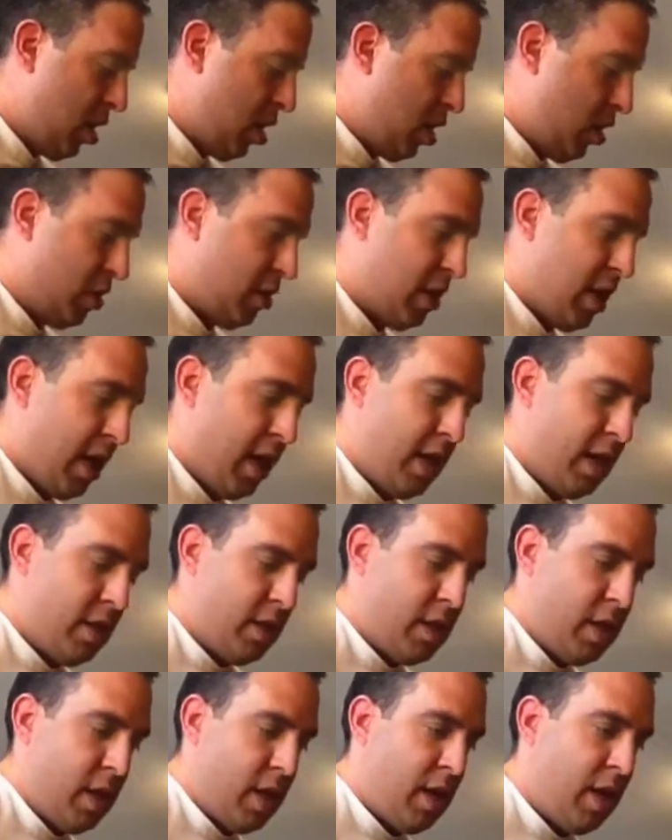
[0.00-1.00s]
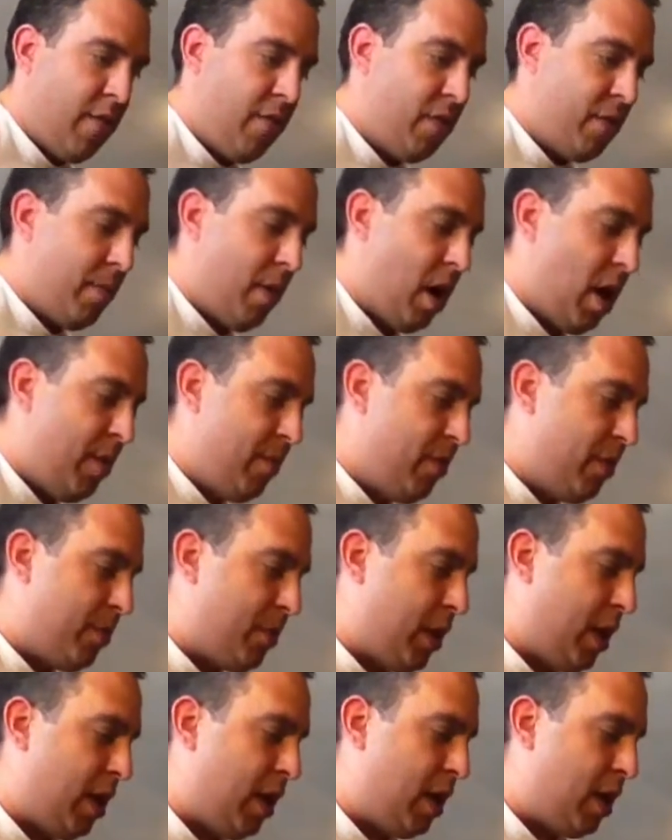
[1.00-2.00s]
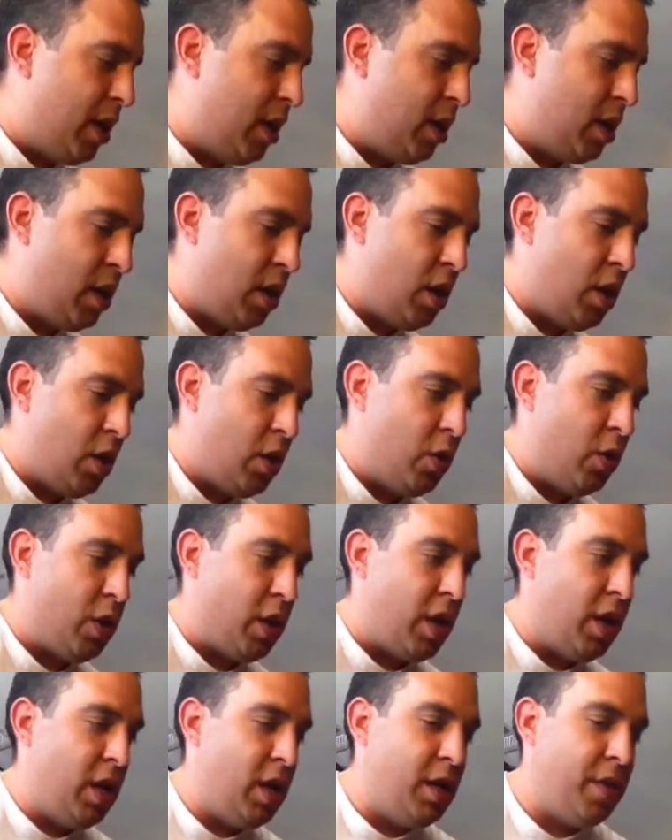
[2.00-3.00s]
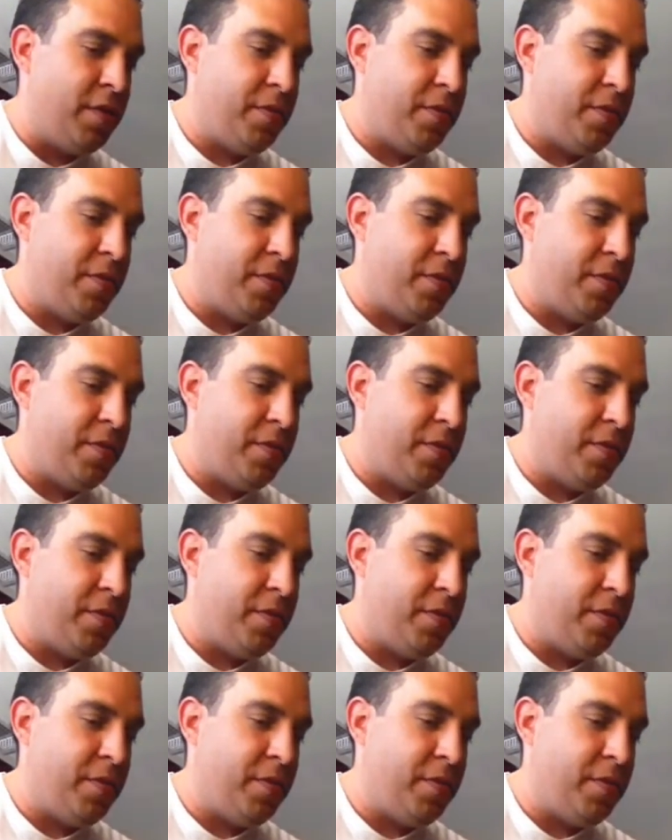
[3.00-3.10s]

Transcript: Looks like it's going to cover the bottom of the pan. Okay?